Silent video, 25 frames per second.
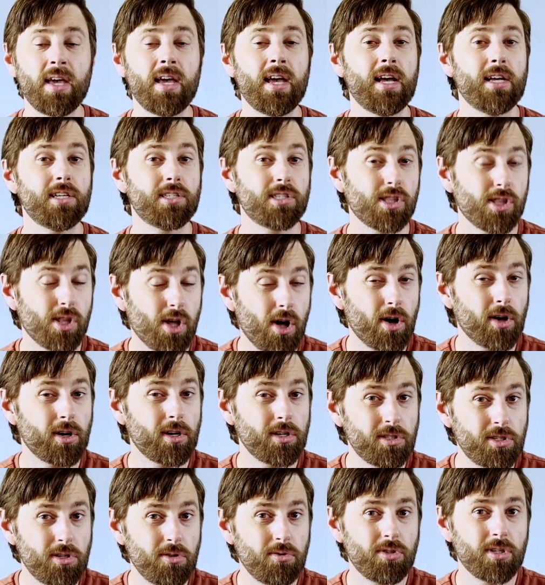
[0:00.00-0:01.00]
As long
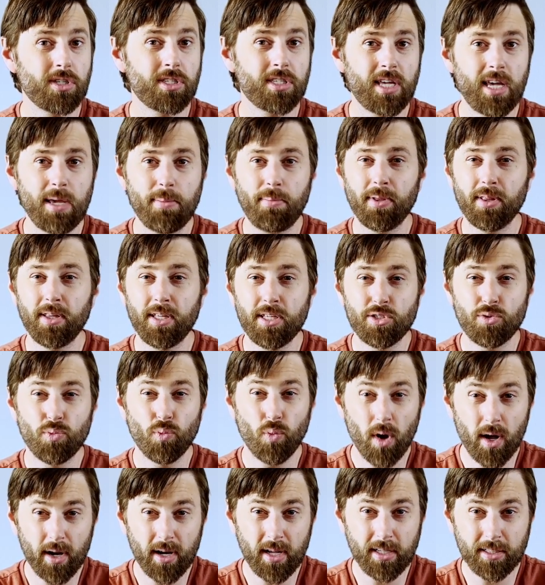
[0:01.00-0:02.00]
as you just keep at least
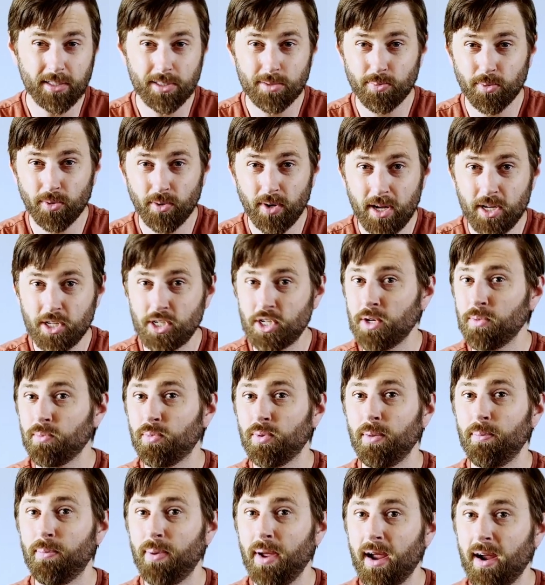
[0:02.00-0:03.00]
one inspiration
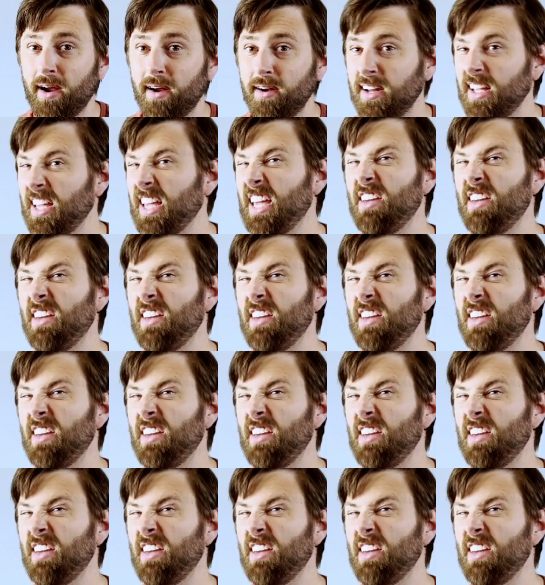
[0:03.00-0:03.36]
prepared,